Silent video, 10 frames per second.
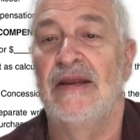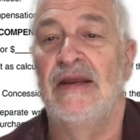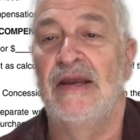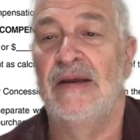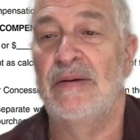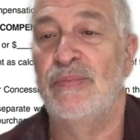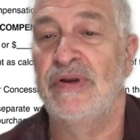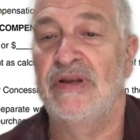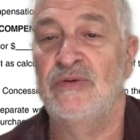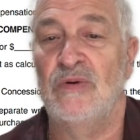And I'll bring
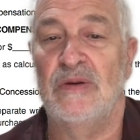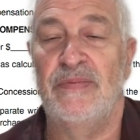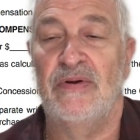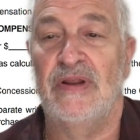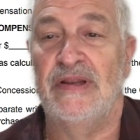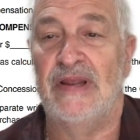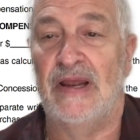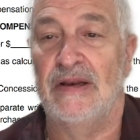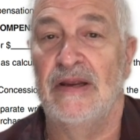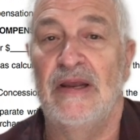this one up here like that.
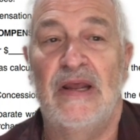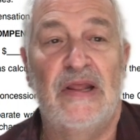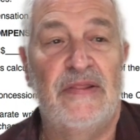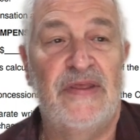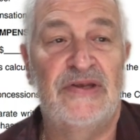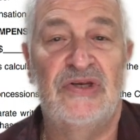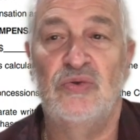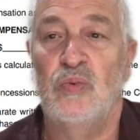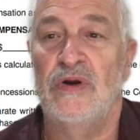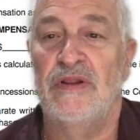This is
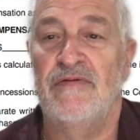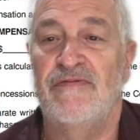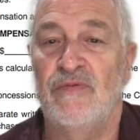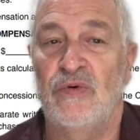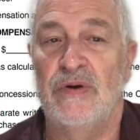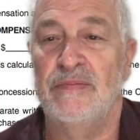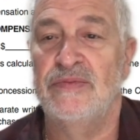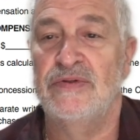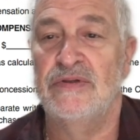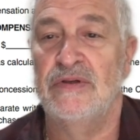one of the
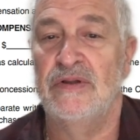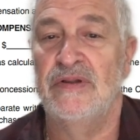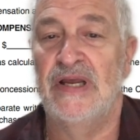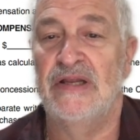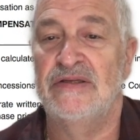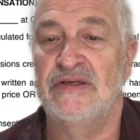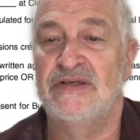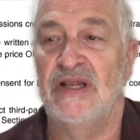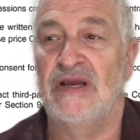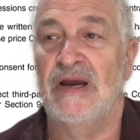forms that's the
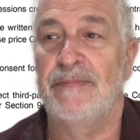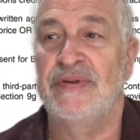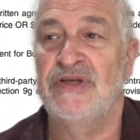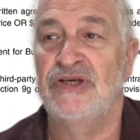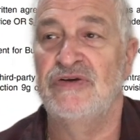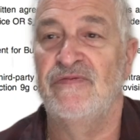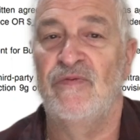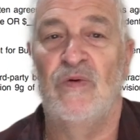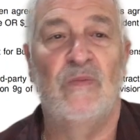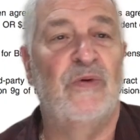seller compensation
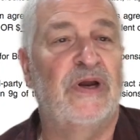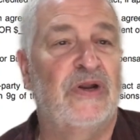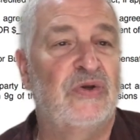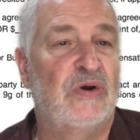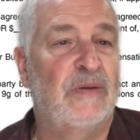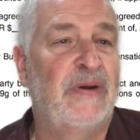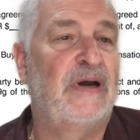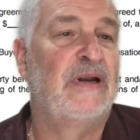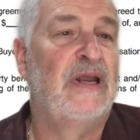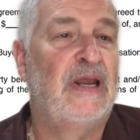form we're going to talk
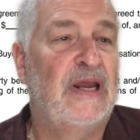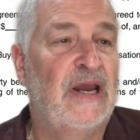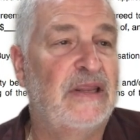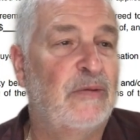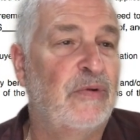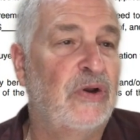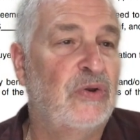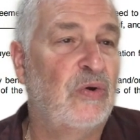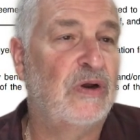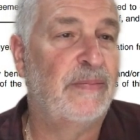about. And then we're going to
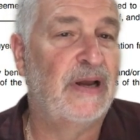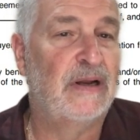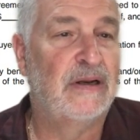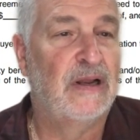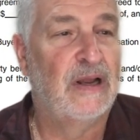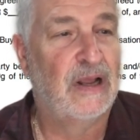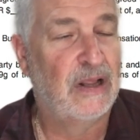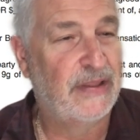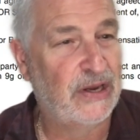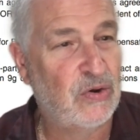talk about,
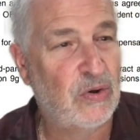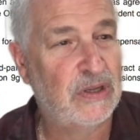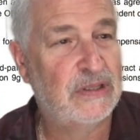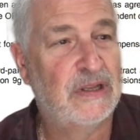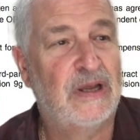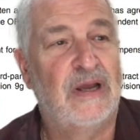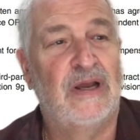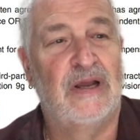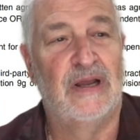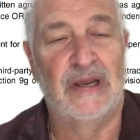they call it
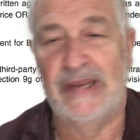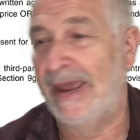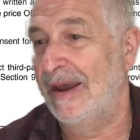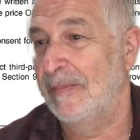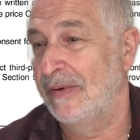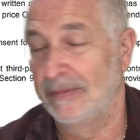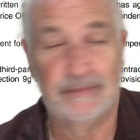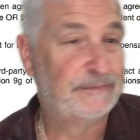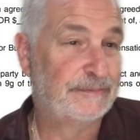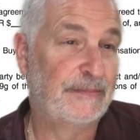CABB,
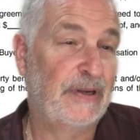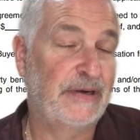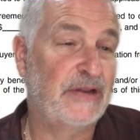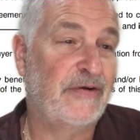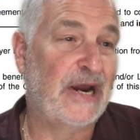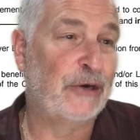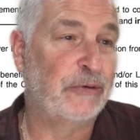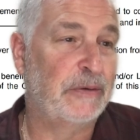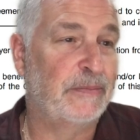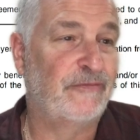another
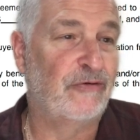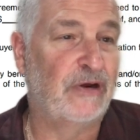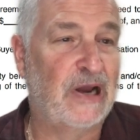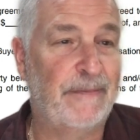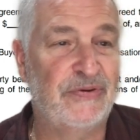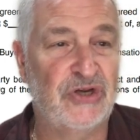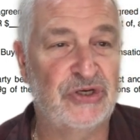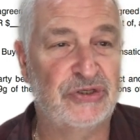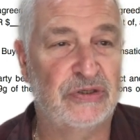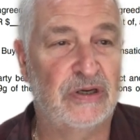acronym for a
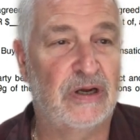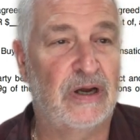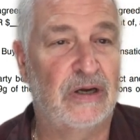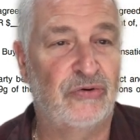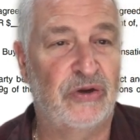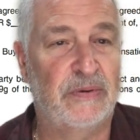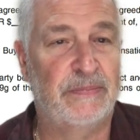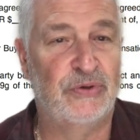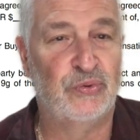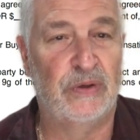compensation agreement
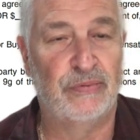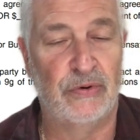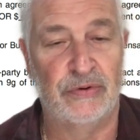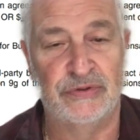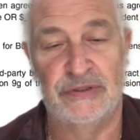between brokers.